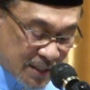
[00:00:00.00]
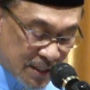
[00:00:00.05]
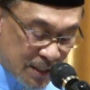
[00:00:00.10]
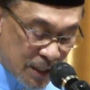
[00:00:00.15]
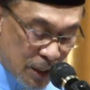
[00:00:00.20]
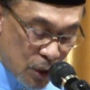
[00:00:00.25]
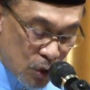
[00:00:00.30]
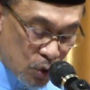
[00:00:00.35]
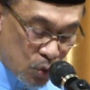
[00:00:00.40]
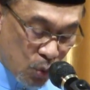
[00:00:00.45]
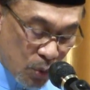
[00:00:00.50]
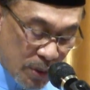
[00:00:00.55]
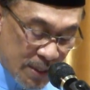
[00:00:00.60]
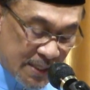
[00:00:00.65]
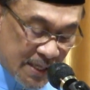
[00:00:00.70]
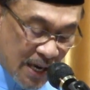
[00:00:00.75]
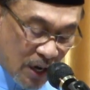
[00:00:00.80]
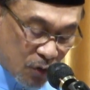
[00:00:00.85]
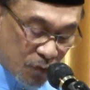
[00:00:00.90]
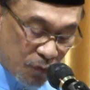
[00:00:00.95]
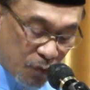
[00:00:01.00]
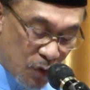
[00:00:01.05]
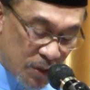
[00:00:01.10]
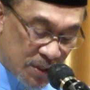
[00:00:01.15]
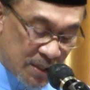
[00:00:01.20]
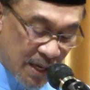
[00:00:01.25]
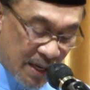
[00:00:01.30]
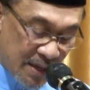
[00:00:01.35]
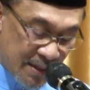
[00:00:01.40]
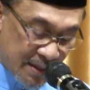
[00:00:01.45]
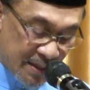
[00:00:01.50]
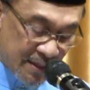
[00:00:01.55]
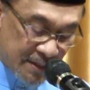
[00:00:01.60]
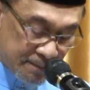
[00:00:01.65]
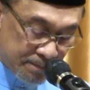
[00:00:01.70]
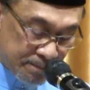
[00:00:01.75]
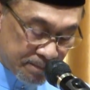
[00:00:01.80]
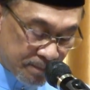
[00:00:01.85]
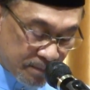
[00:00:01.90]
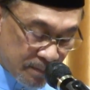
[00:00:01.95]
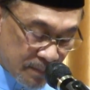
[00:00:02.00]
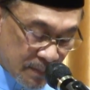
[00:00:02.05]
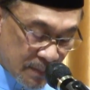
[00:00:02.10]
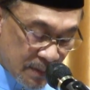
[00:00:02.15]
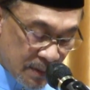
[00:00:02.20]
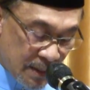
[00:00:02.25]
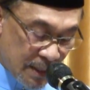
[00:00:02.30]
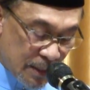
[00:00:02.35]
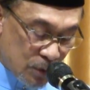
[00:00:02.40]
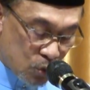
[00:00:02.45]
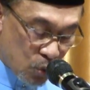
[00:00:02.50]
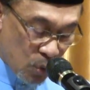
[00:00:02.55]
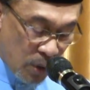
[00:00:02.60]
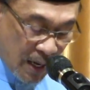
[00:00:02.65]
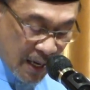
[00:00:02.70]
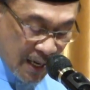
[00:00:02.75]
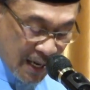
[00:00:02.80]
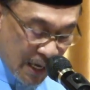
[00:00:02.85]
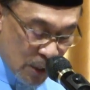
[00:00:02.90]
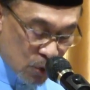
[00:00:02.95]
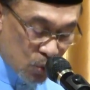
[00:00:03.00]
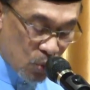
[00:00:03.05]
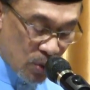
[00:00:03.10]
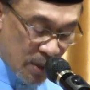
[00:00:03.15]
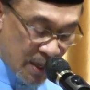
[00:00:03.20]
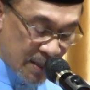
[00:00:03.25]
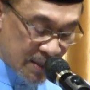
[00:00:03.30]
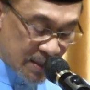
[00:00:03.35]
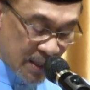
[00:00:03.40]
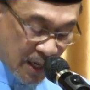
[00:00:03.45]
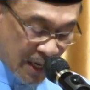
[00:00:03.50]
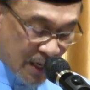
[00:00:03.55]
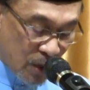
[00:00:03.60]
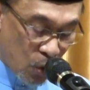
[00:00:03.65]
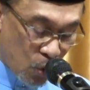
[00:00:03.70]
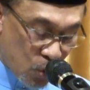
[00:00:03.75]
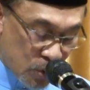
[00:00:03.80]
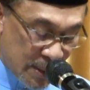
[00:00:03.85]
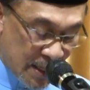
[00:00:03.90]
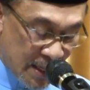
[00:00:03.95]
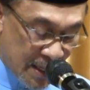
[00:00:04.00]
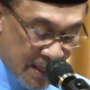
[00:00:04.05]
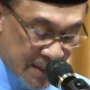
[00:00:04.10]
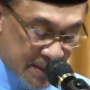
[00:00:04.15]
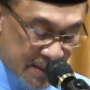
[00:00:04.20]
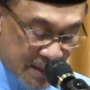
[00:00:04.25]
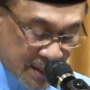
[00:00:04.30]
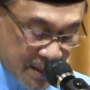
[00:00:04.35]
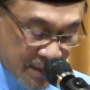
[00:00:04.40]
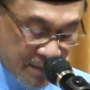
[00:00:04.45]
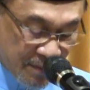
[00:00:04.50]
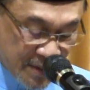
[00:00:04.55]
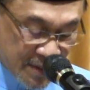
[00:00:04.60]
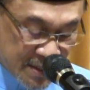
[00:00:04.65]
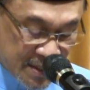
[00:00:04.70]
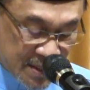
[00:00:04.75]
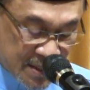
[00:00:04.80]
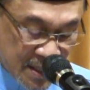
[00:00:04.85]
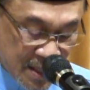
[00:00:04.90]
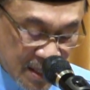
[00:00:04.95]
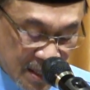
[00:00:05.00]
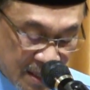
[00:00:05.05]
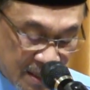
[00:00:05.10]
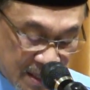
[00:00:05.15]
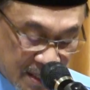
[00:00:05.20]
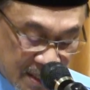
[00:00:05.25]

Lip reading: us to reach out for each other. In Surah Al-Hujurat, verse